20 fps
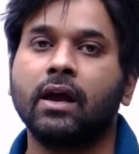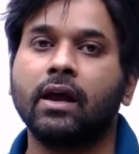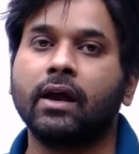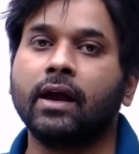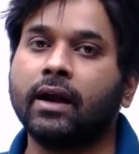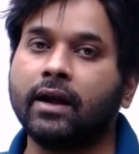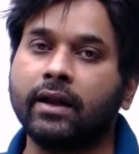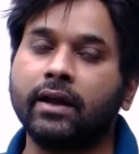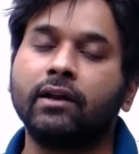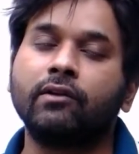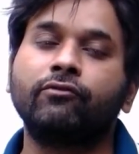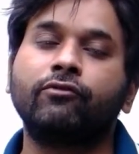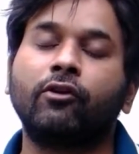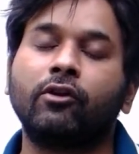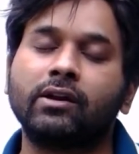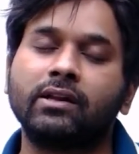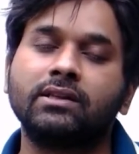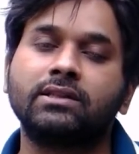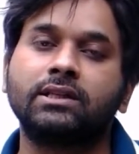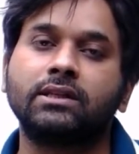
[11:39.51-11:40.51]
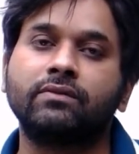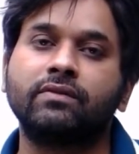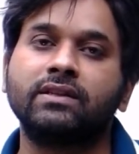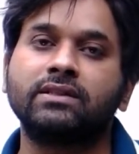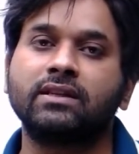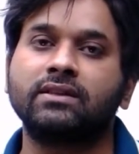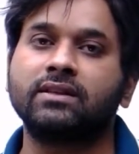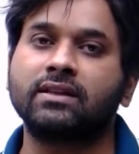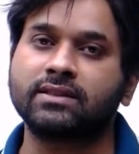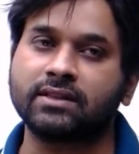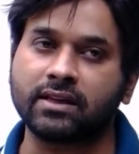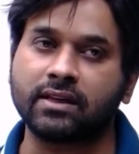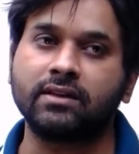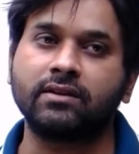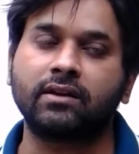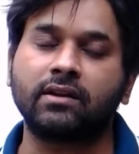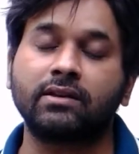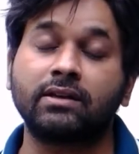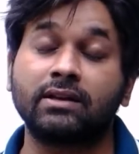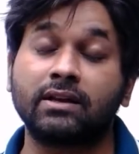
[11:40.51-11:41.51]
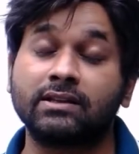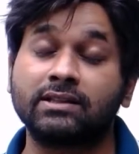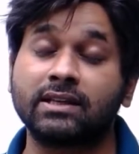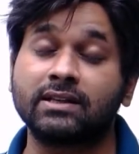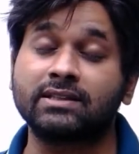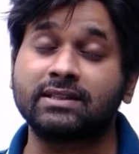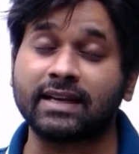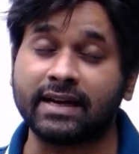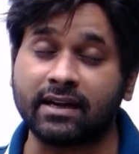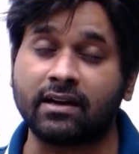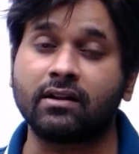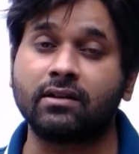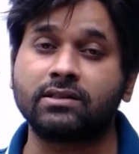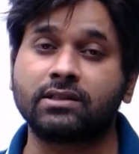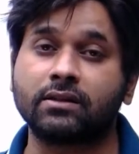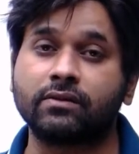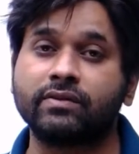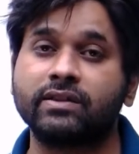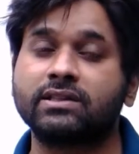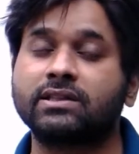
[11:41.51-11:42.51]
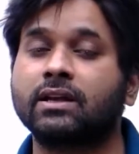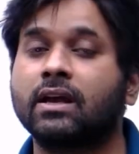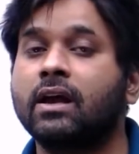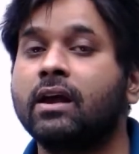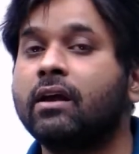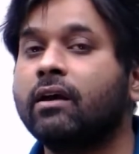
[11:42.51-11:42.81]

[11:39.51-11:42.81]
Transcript: Indian Foreign Service is a central service,